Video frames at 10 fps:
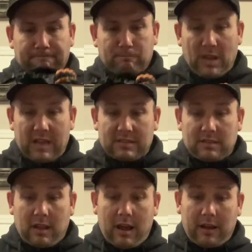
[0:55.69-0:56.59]
has a
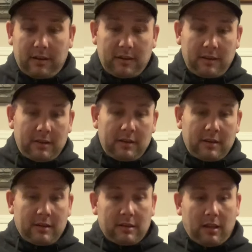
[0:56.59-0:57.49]
lot
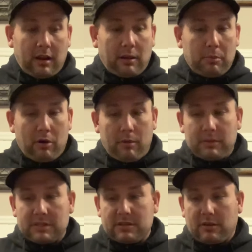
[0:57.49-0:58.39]
a lot of
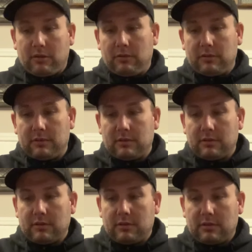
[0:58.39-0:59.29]
compartments though.
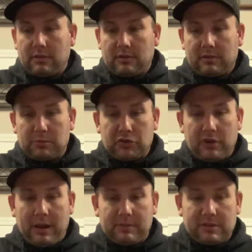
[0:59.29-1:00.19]
Some
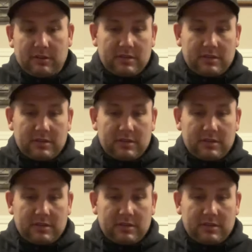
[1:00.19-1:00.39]
straps on the